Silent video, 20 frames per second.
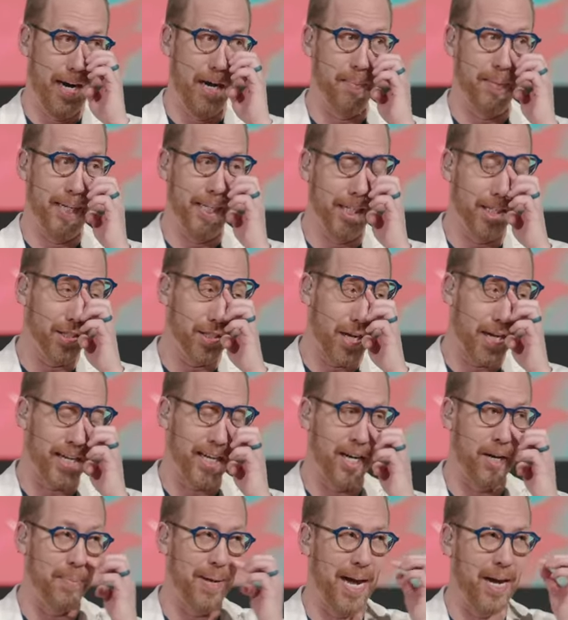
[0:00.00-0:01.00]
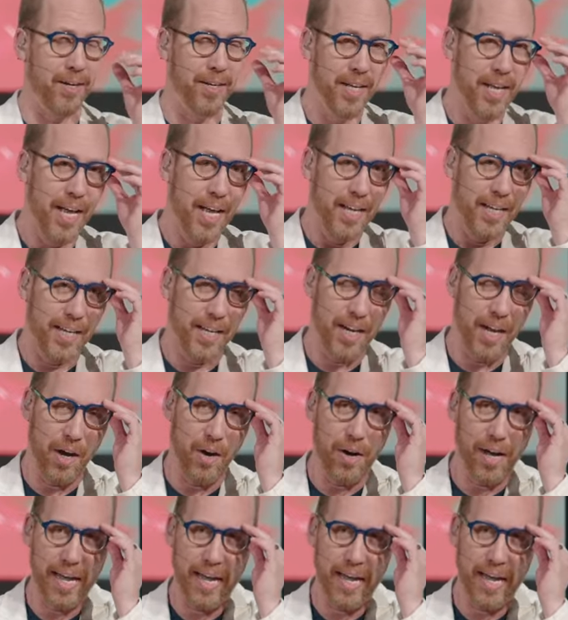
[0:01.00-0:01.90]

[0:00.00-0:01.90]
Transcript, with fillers: I mean, you're talking about, you know,